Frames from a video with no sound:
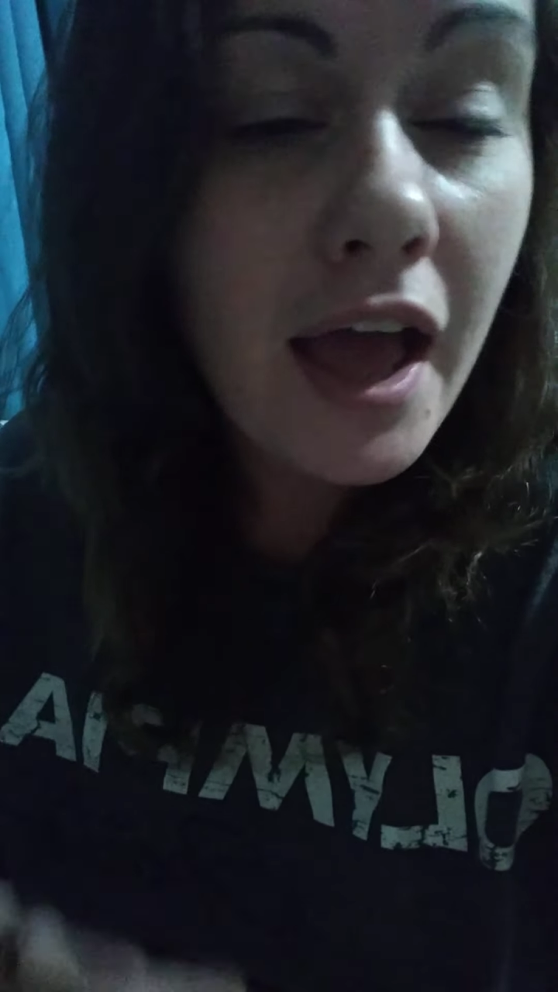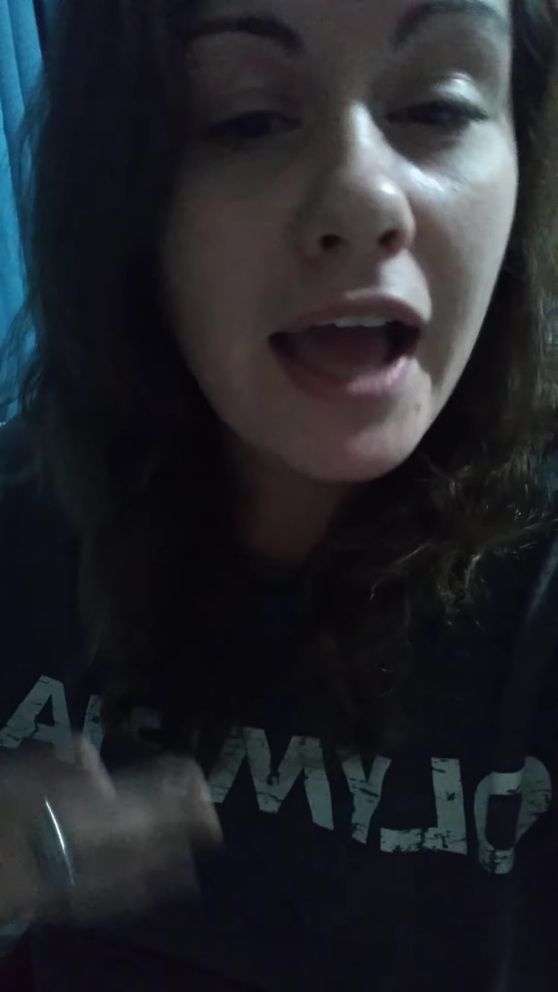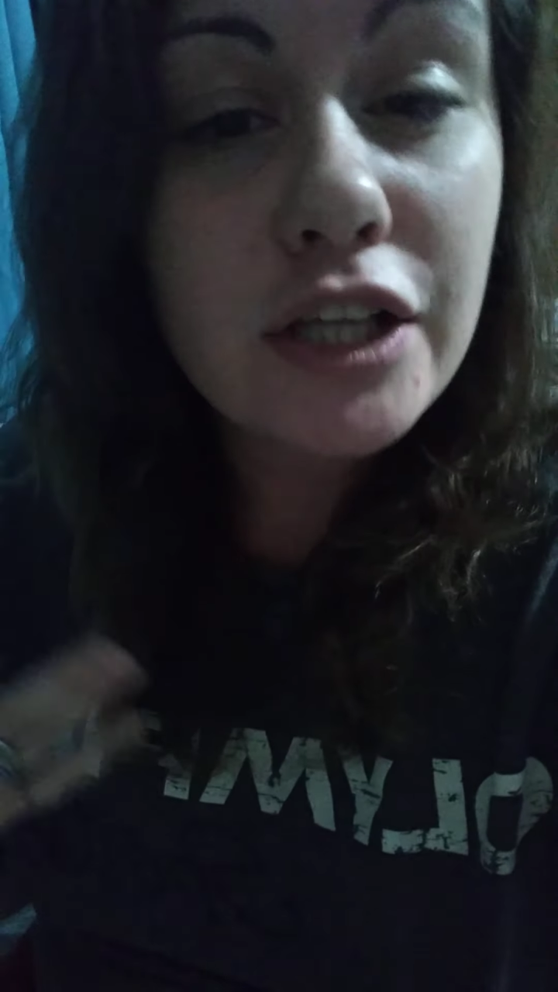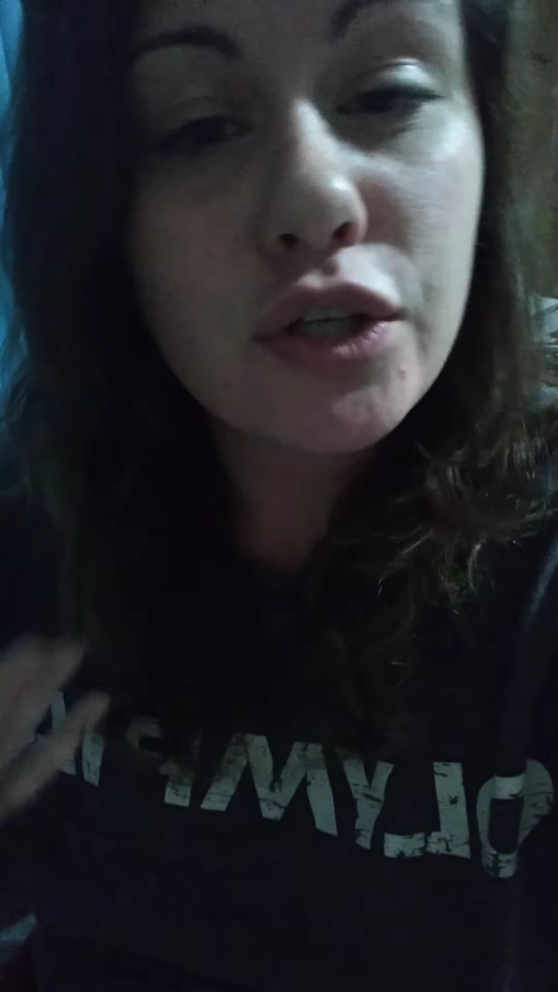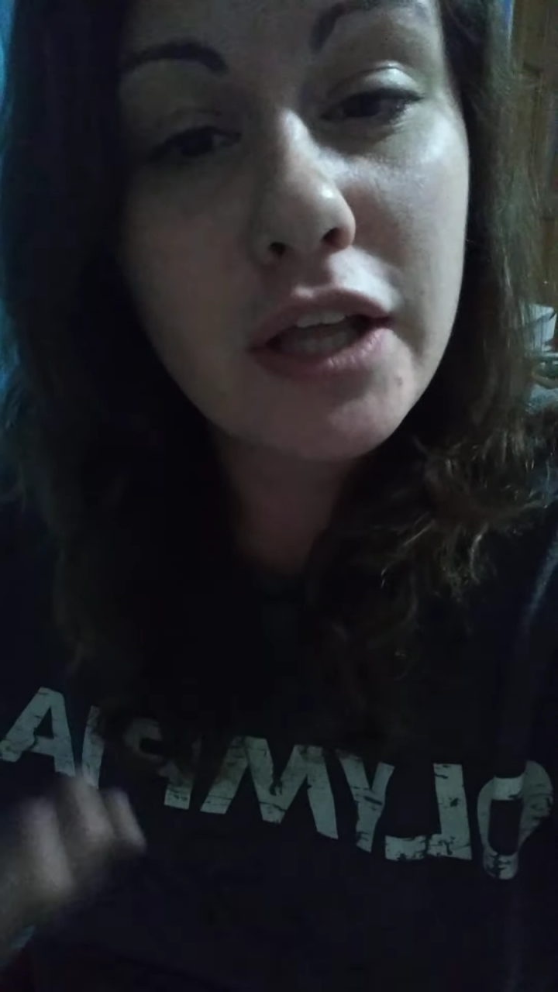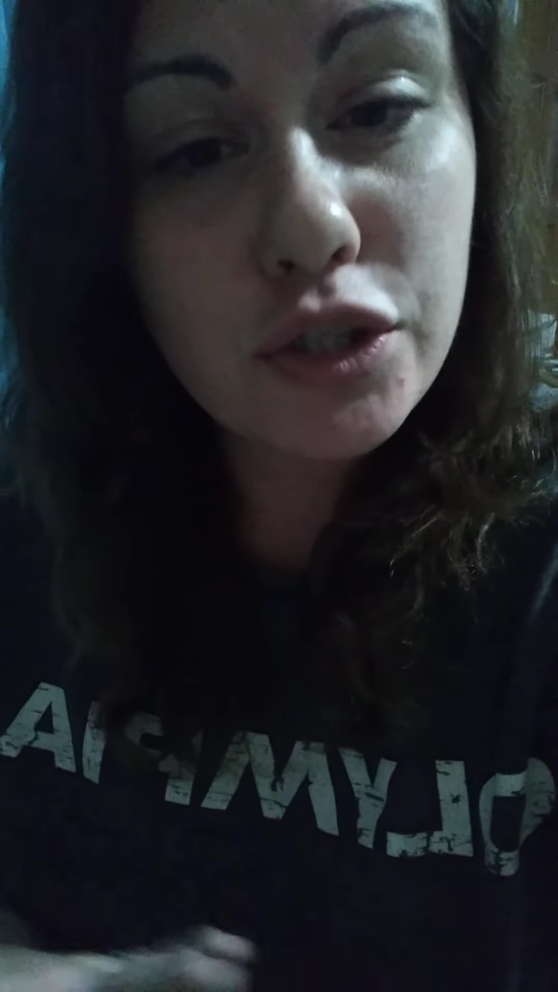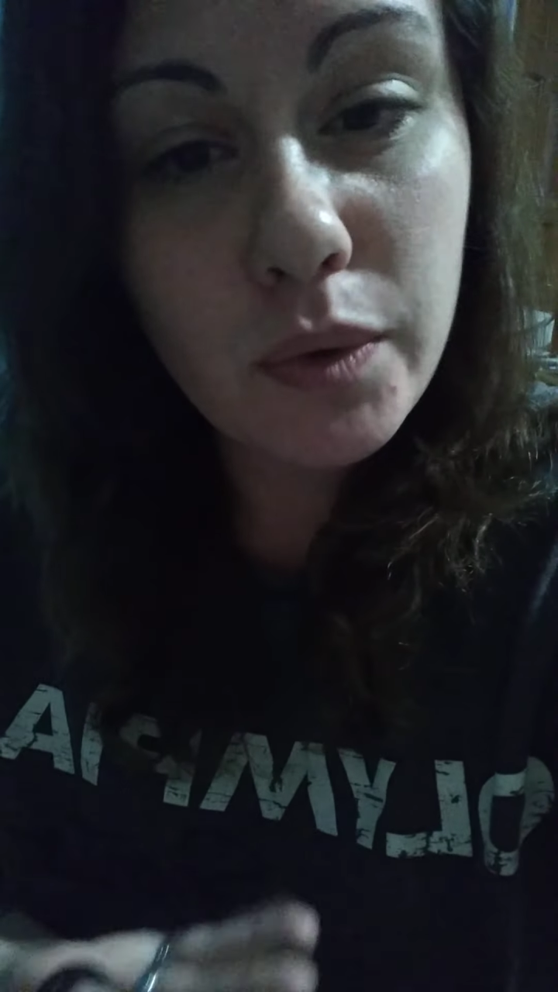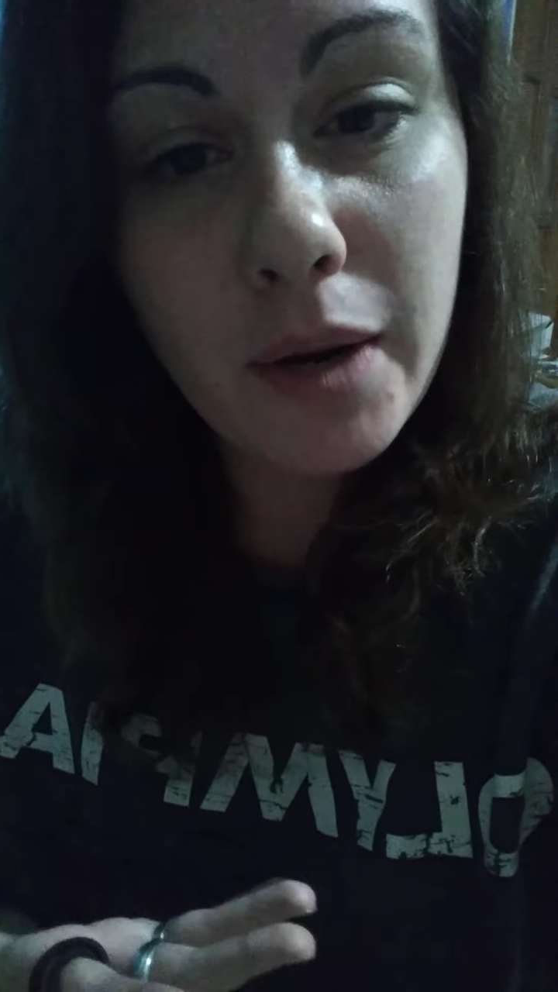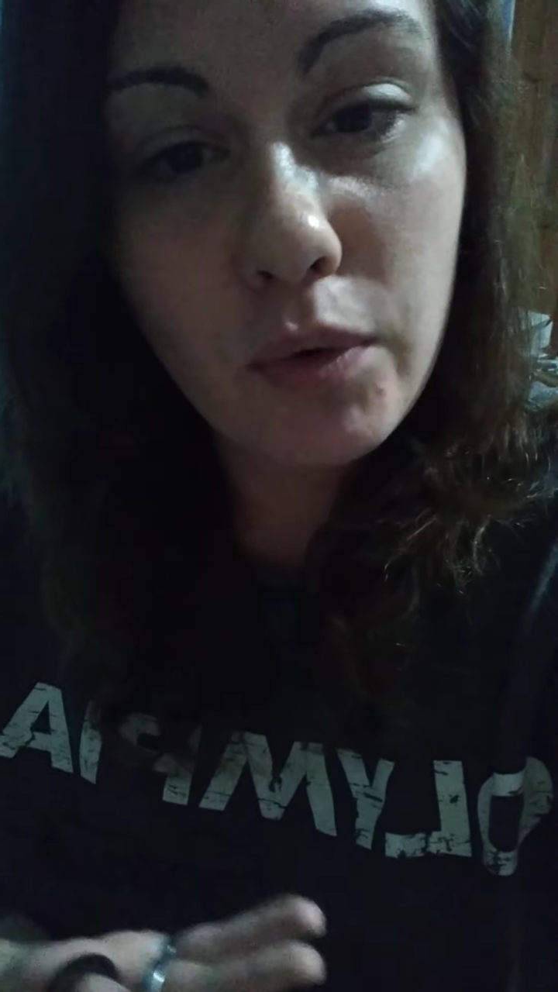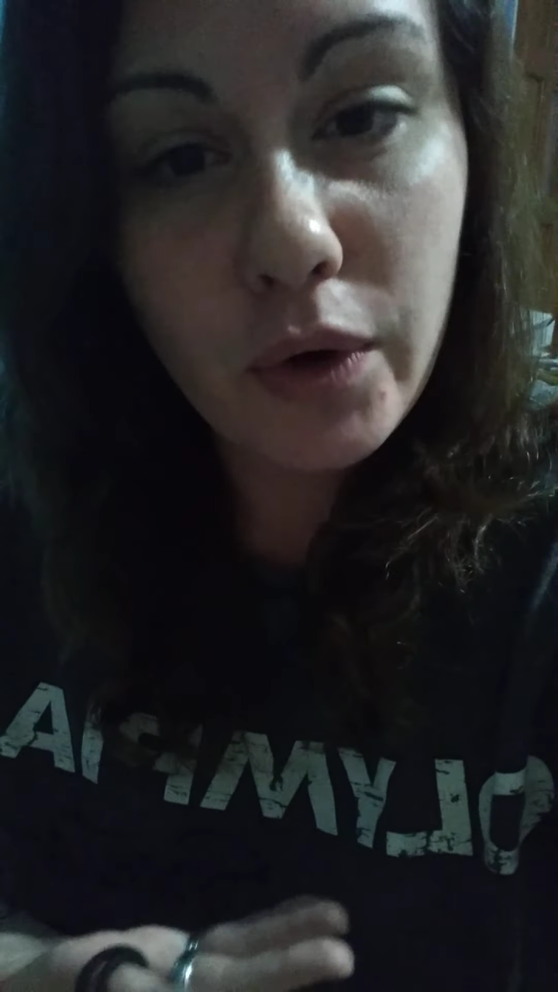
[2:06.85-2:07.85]
And so that's
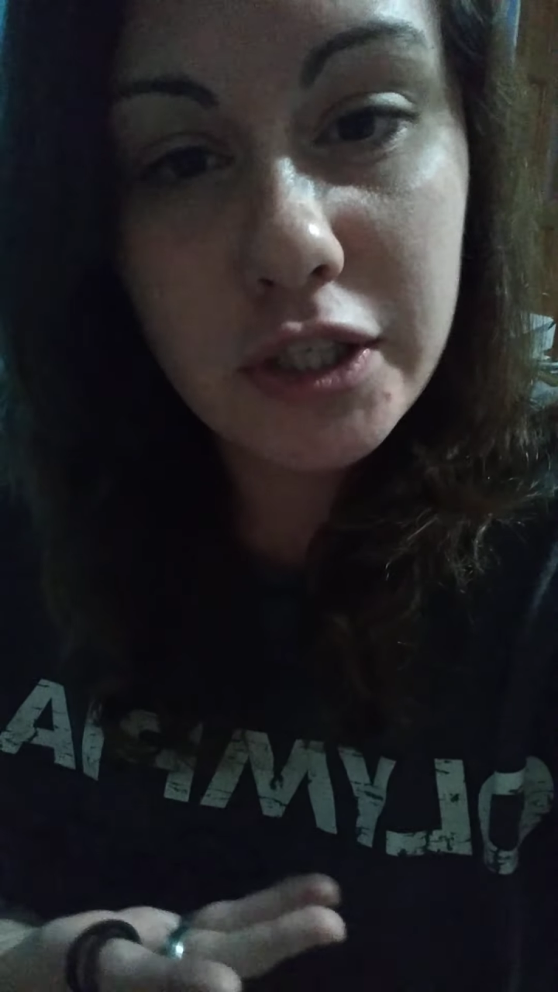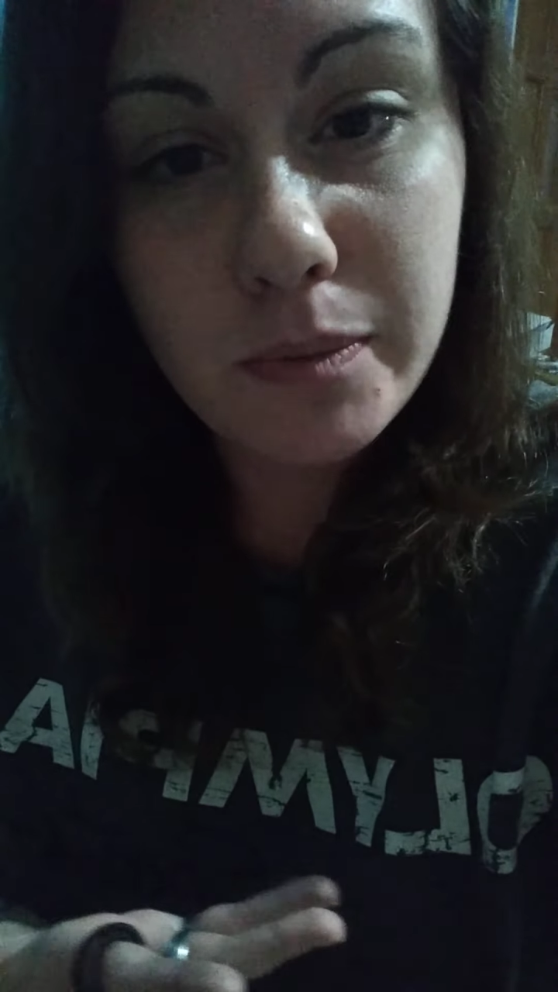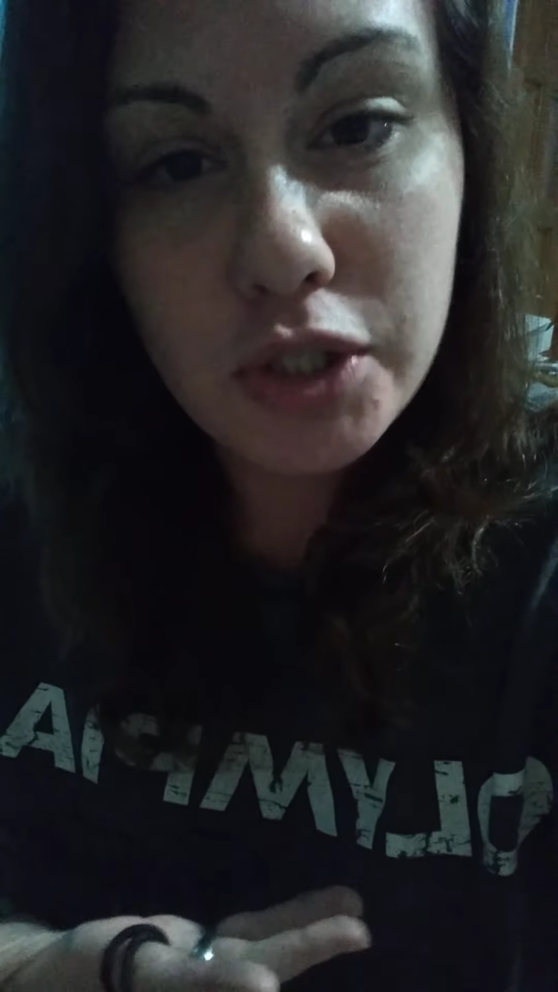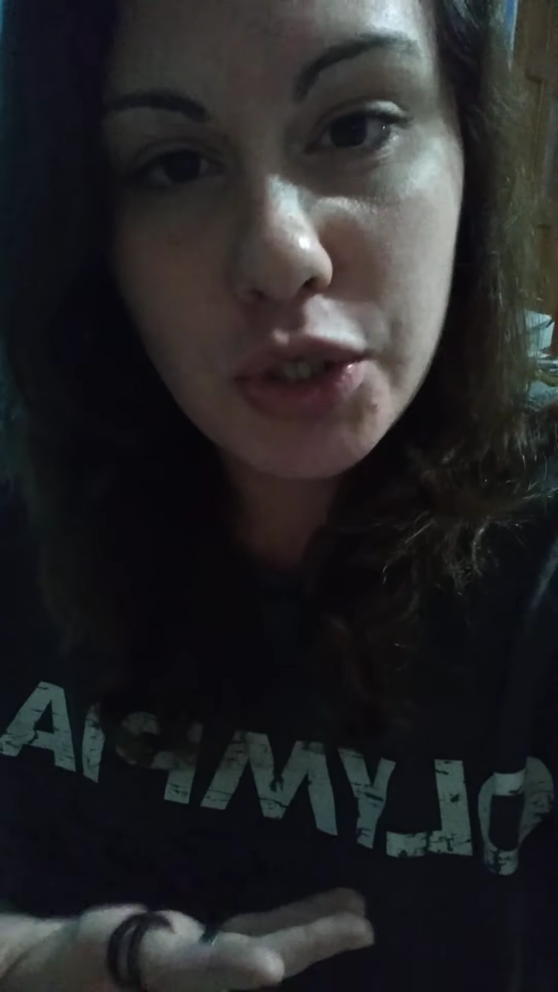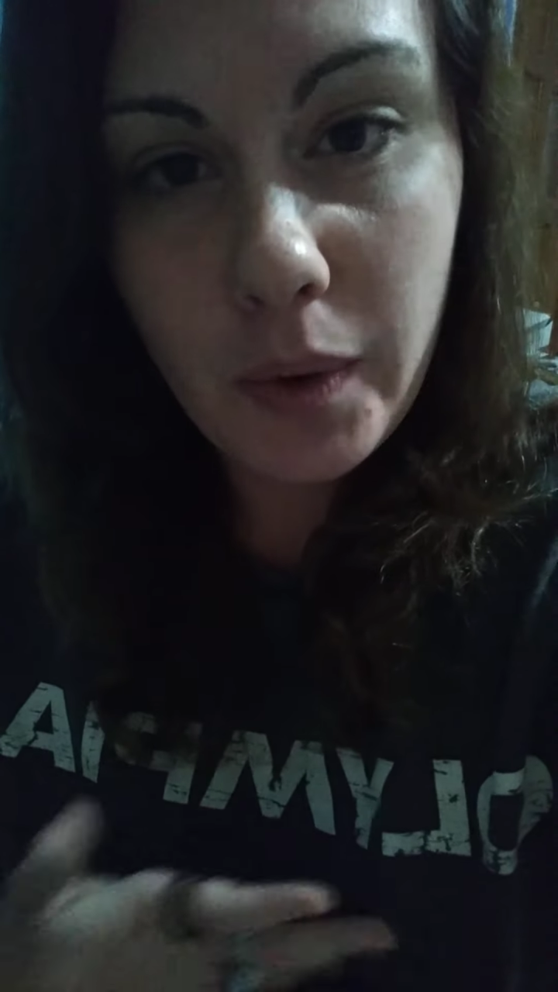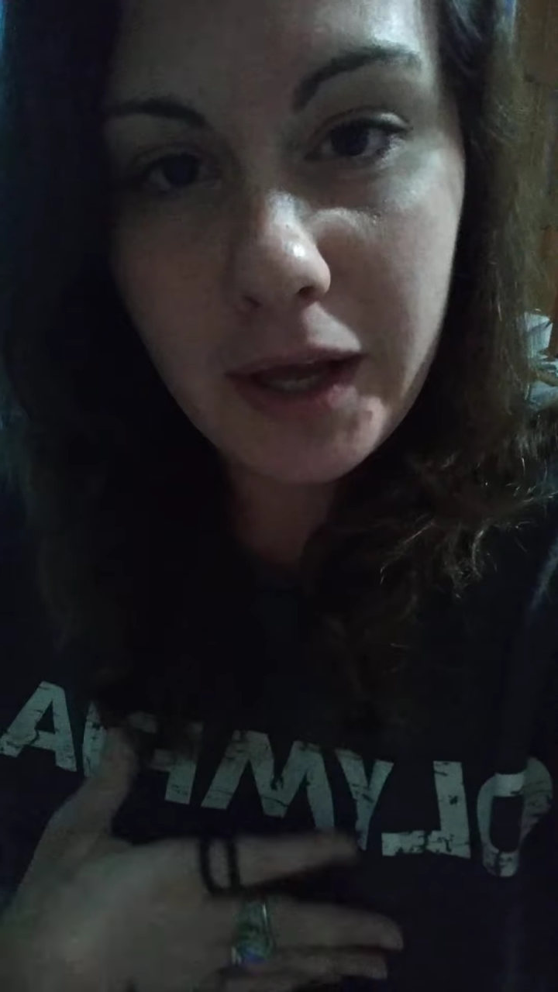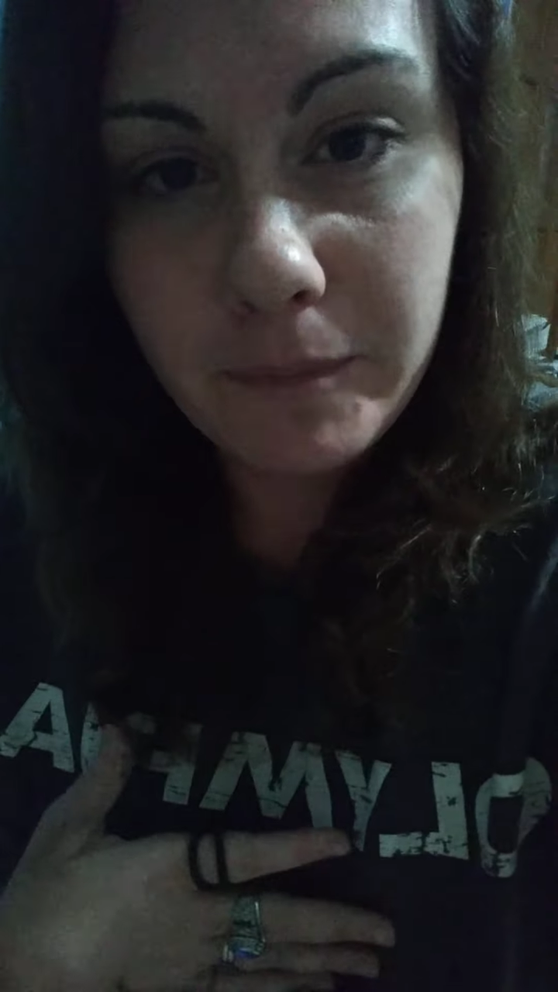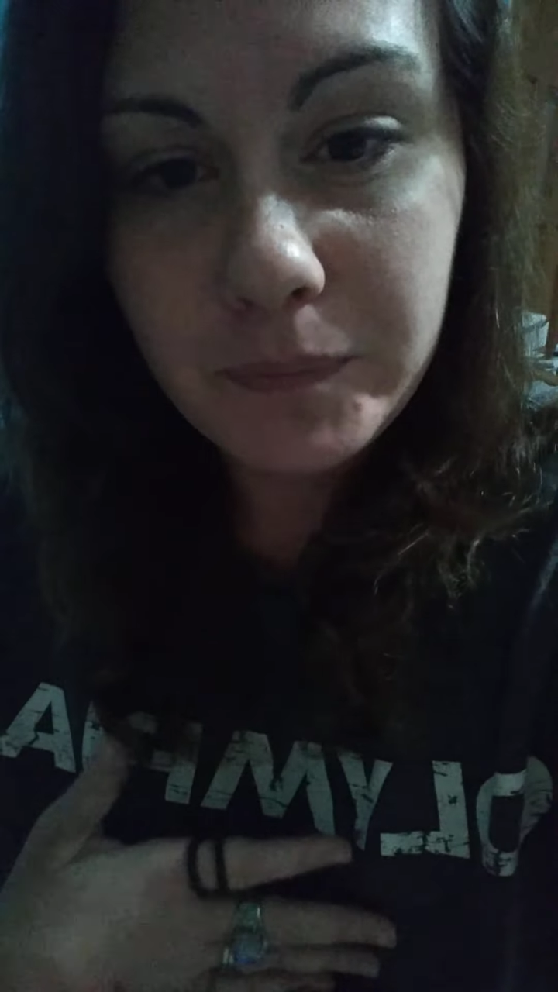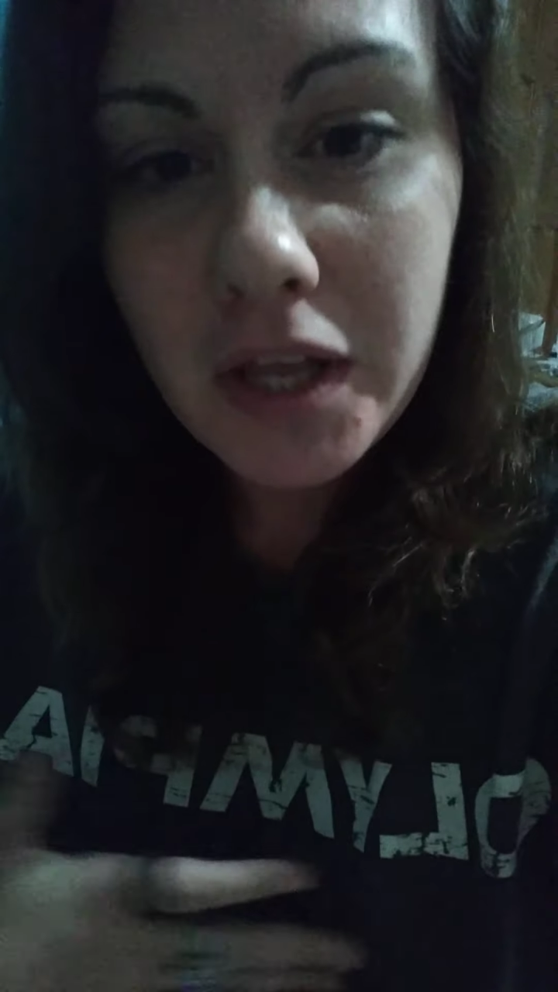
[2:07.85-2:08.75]
what I'm going to be doing.